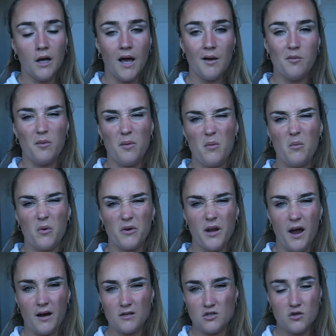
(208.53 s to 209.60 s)
I'm a bit more
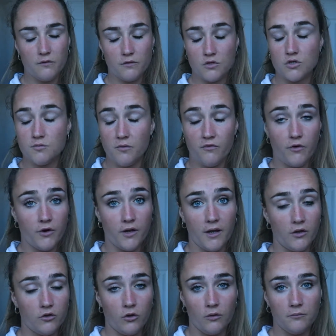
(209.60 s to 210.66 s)
tired and stuff. I just prefer to get
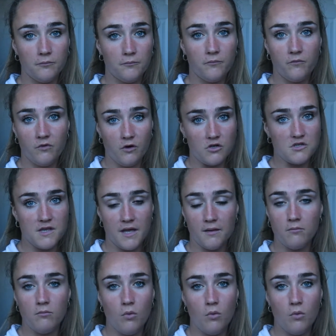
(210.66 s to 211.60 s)
it done first thing.